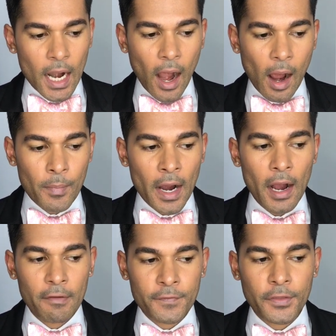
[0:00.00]
um,
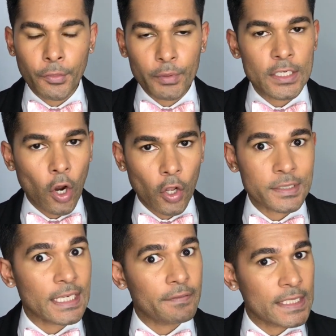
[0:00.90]
of the three
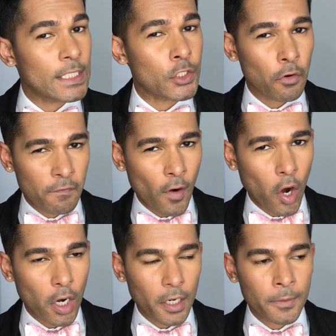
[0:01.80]
dolls that I've seen so
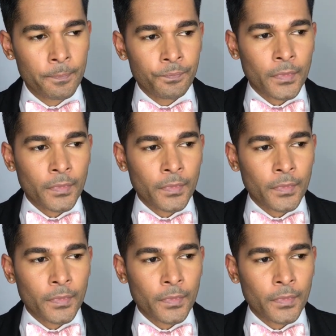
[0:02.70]
far,